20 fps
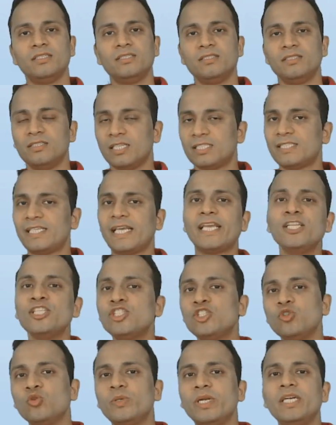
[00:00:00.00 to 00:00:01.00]
the second
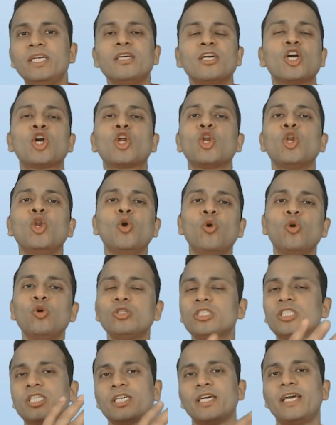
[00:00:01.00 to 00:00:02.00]
student
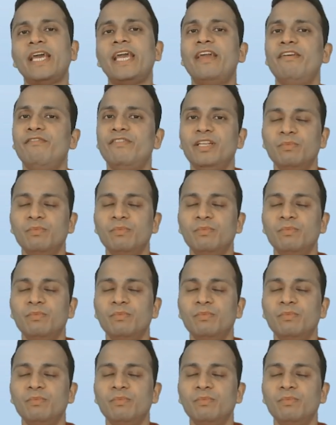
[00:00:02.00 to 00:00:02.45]
closed every